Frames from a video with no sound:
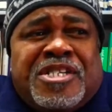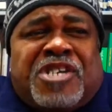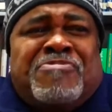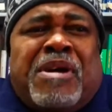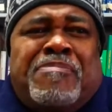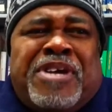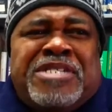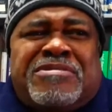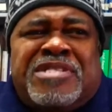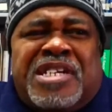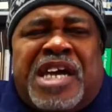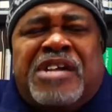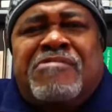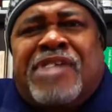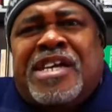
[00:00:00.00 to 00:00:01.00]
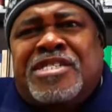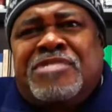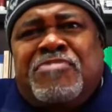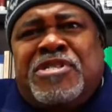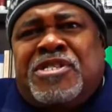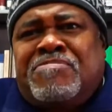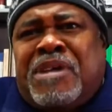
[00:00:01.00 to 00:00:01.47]
Cause my basement, a lot of writers
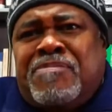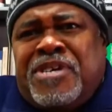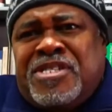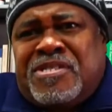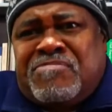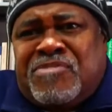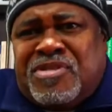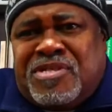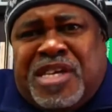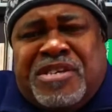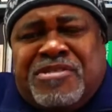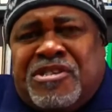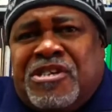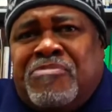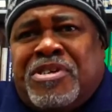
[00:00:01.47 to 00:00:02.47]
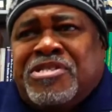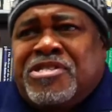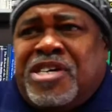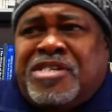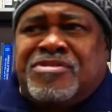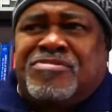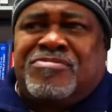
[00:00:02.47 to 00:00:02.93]
been to my basement. They can tell you about the
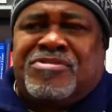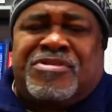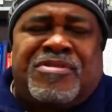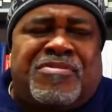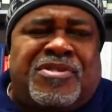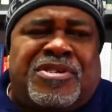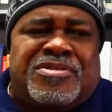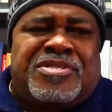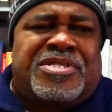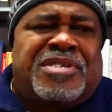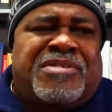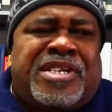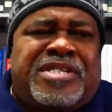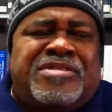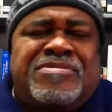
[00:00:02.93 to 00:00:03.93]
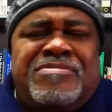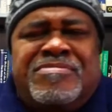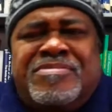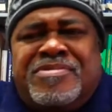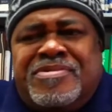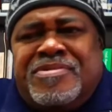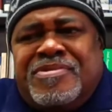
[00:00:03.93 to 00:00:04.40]
cartoons on the walls and all that too.
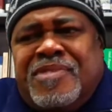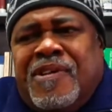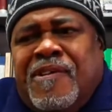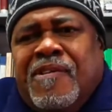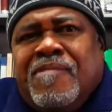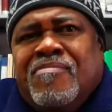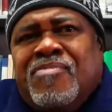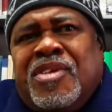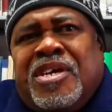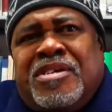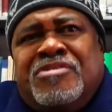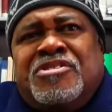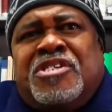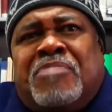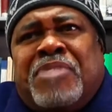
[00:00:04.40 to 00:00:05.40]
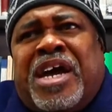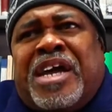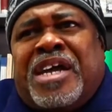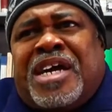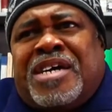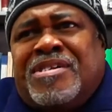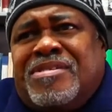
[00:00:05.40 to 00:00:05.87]
Yeah, yeah, yeah. Yeah, you, come and
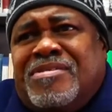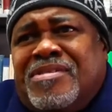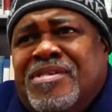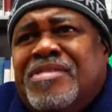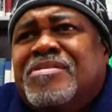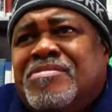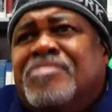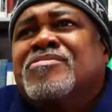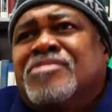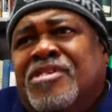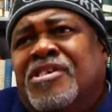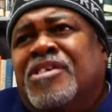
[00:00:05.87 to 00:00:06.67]
hang out.